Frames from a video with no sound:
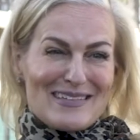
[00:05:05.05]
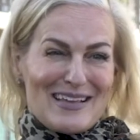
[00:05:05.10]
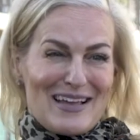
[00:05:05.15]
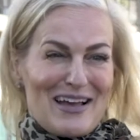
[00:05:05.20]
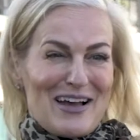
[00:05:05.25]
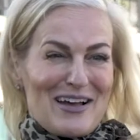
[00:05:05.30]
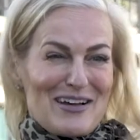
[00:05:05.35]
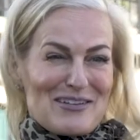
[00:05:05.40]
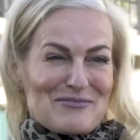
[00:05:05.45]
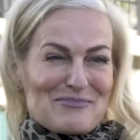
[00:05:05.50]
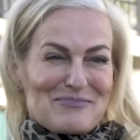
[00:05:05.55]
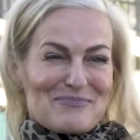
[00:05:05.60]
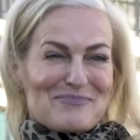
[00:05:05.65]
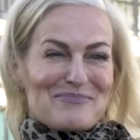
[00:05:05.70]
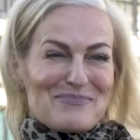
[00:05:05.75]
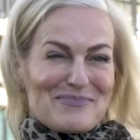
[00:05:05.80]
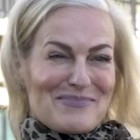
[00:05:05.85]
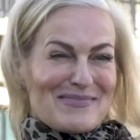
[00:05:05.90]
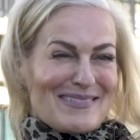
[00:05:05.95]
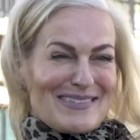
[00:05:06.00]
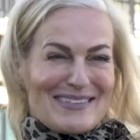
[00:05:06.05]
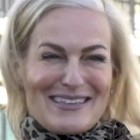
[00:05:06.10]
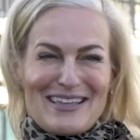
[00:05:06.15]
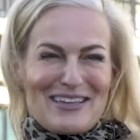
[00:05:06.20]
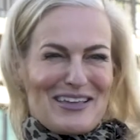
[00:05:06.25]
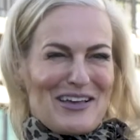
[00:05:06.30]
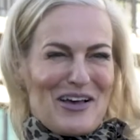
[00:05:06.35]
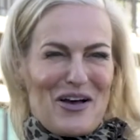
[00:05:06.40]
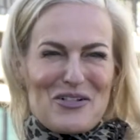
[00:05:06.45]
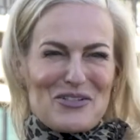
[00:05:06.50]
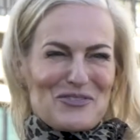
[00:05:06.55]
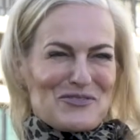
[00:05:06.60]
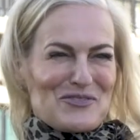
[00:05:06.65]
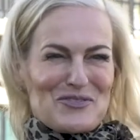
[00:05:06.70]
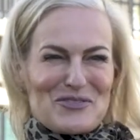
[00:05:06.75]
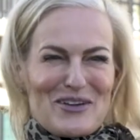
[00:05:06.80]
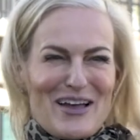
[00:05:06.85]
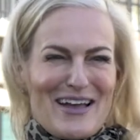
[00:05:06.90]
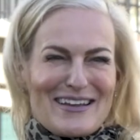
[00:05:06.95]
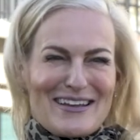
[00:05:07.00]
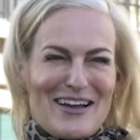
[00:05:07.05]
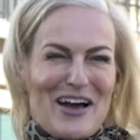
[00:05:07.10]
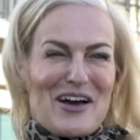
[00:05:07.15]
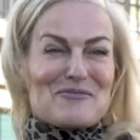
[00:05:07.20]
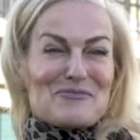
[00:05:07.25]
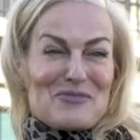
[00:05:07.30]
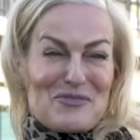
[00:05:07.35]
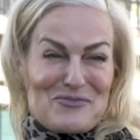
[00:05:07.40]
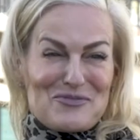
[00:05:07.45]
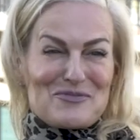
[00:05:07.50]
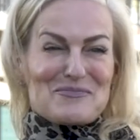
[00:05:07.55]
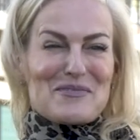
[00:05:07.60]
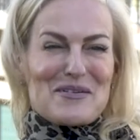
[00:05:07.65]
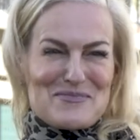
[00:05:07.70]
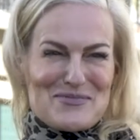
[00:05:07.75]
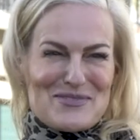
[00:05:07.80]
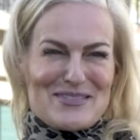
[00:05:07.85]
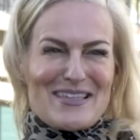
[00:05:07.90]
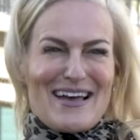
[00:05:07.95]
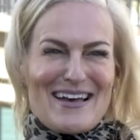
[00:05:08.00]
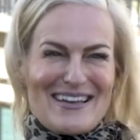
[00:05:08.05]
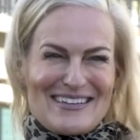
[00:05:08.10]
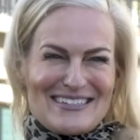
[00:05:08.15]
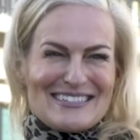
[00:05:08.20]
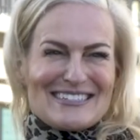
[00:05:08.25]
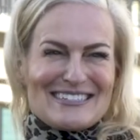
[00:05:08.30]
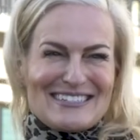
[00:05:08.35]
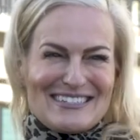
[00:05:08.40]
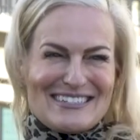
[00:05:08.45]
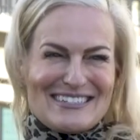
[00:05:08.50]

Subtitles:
All of you at ICON will remember that.